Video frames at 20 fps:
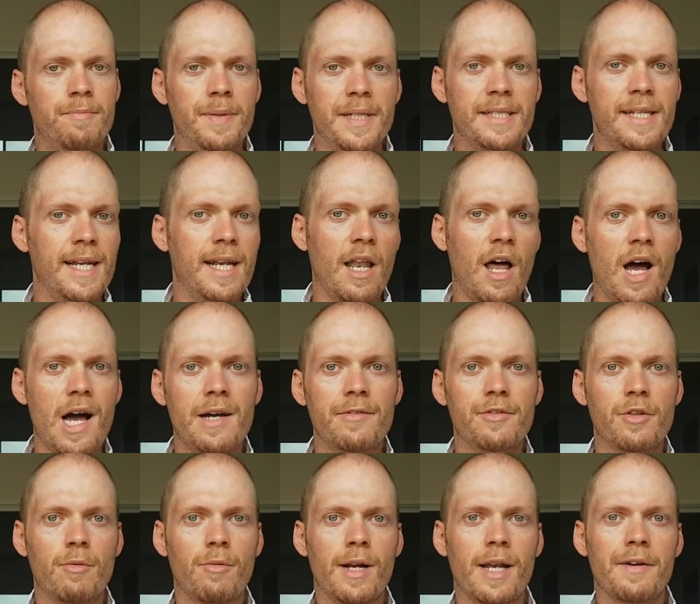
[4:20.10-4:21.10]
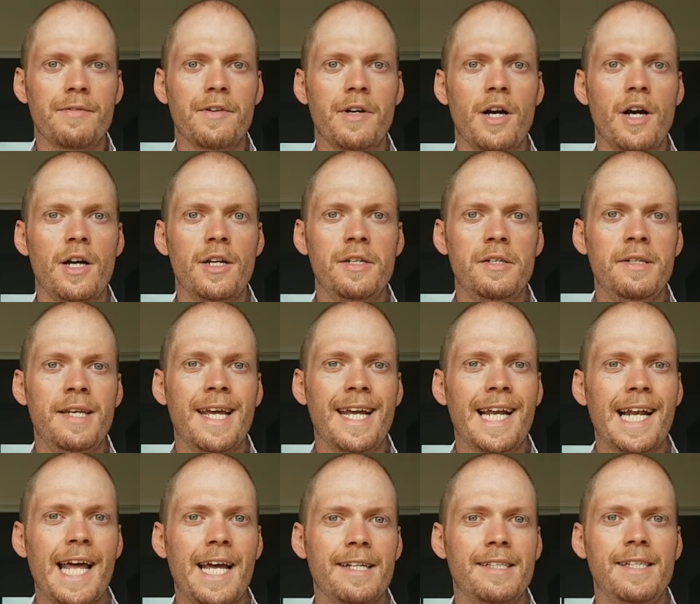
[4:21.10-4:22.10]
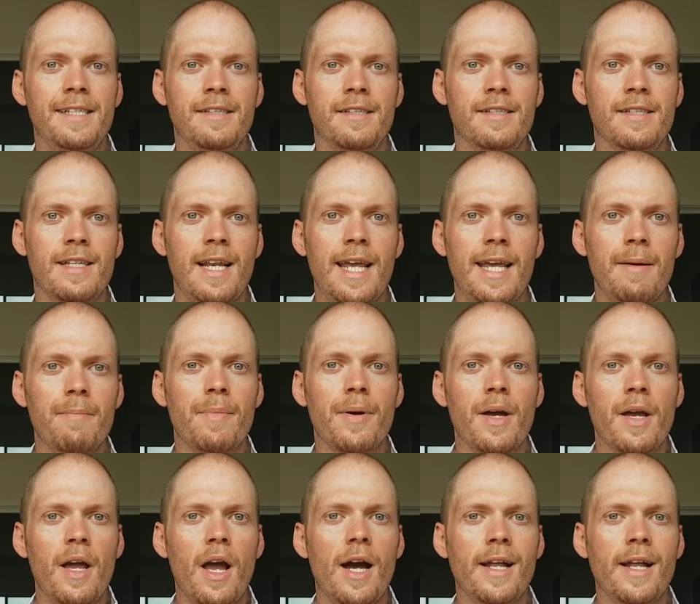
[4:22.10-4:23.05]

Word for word: busy lives or whatever, and neglecting sleep,